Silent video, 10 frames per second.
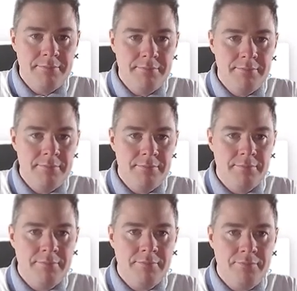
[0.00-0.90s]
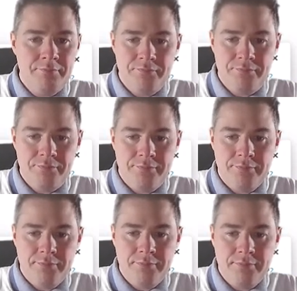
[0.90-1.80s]

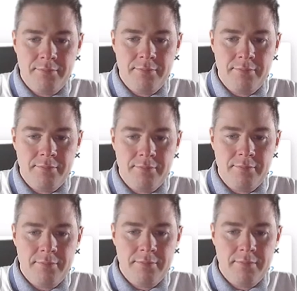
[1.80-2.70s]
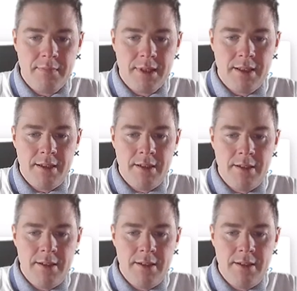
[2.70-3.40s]
Nothing is said.